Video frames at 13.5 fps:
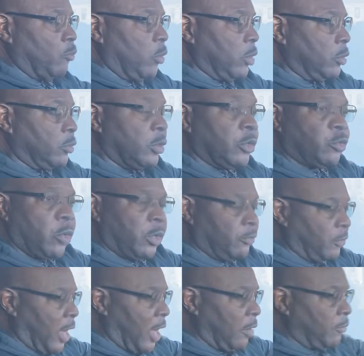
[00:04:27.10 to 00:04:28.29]

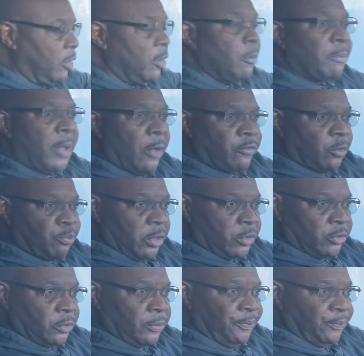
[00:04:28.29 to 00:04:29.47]
125 pounds of
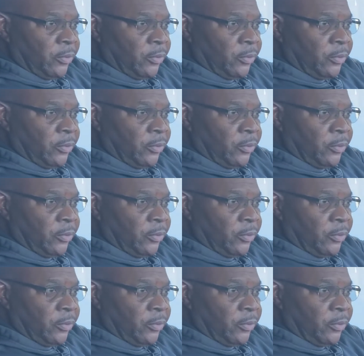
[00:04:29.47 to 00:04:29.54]
pressure.